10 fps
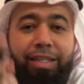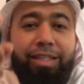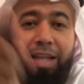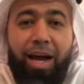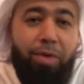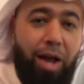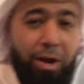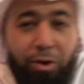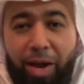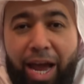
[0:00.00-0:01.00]
Assalamu
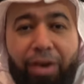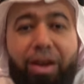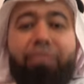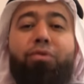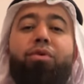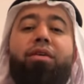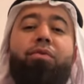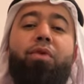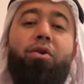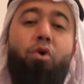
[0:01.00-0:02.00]
alaikum and good afternoon,
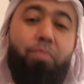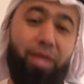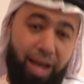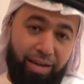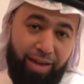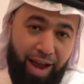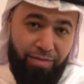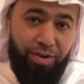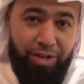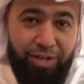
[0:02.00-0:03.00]
everyone. Hope you guys are
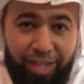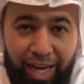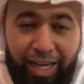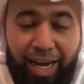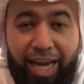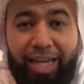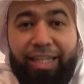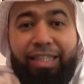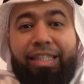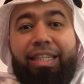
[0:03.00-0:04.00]
having a good day. Hey,
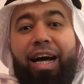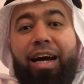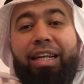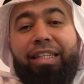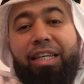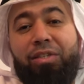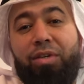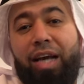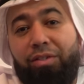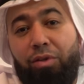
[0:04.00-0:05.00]
listen, I'm gonna take
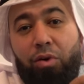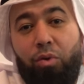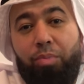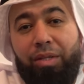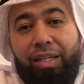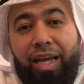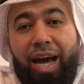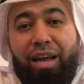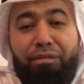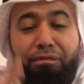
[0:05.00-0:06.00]
you guys along with me today
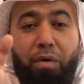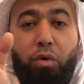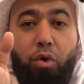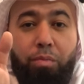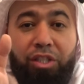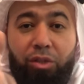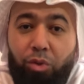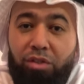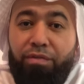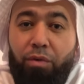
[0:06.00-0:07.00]
on a photo mission.
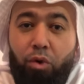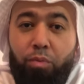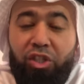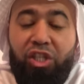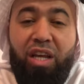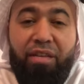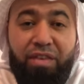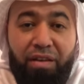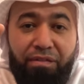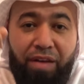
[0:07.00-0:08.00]
What's a photo mission?
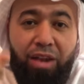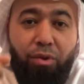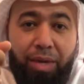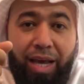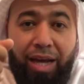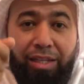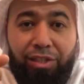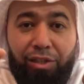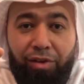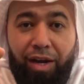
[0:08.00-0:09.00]
If you follow me on
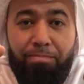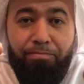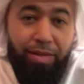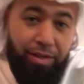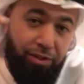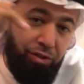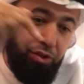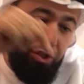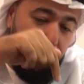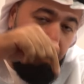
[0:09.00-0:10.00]
Instagram,
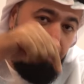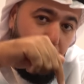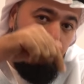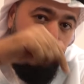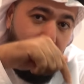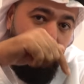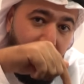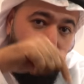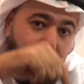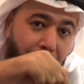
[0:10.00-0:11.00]
TG from Dubai, right
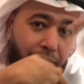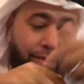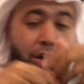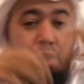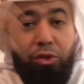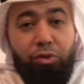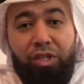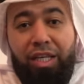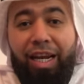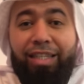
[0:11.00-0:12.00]
here on the bottom, you'll
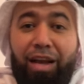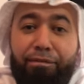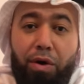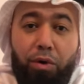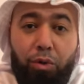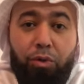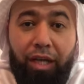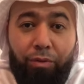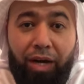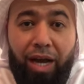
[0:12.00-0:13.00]
see that I take photos.
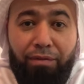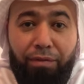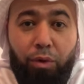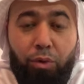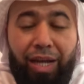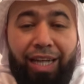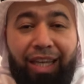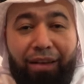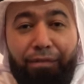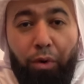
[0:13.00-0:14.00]
And what kind of photos? I
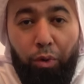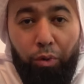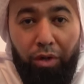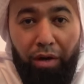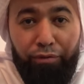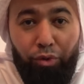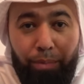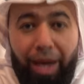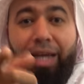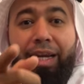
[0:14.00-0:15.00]
take photos of
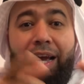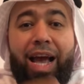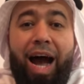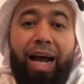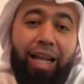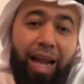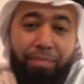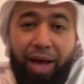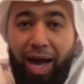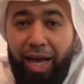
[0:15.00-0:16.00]
Dubai. I
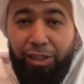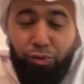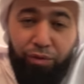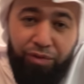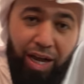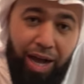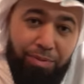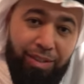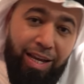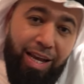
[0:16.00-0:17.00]
climb the highest
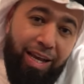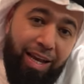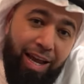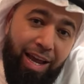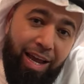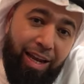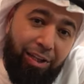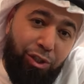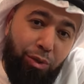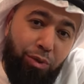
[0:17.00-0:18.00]
rooftops and I
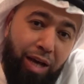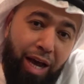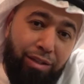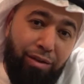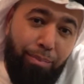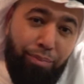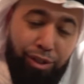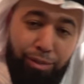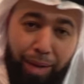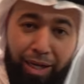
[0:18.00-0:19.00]
show you guys a
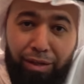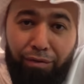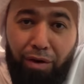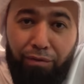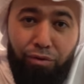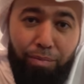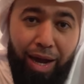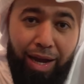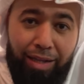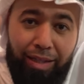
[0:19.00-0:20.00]
perspective of
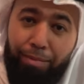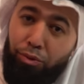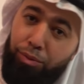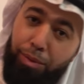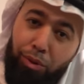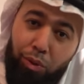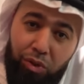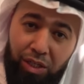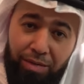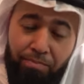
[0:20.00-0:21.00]
Dubai that most people don't
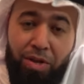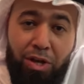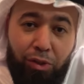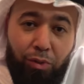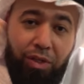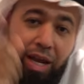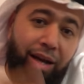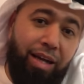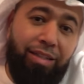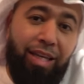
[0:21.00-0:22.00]
see. So today
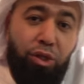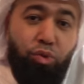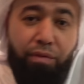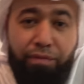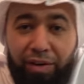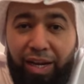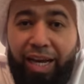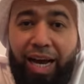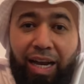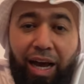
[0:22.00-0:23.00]
I'm gonna take you to a very
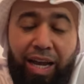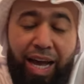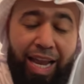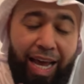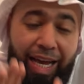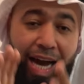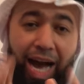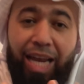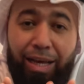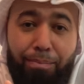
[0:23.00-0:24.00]
iconic, an
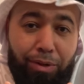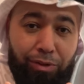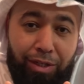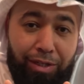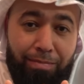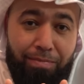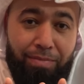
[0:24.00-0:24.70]
iconic building.